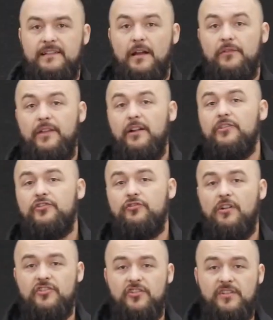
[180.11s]
Now in their
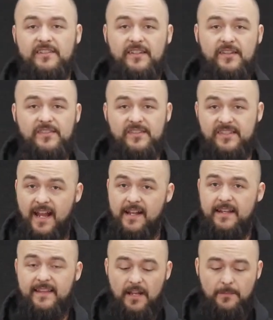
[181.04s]
instructions, it doesn't say
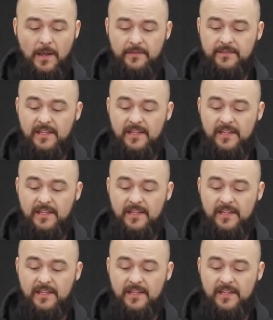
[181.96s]
anything about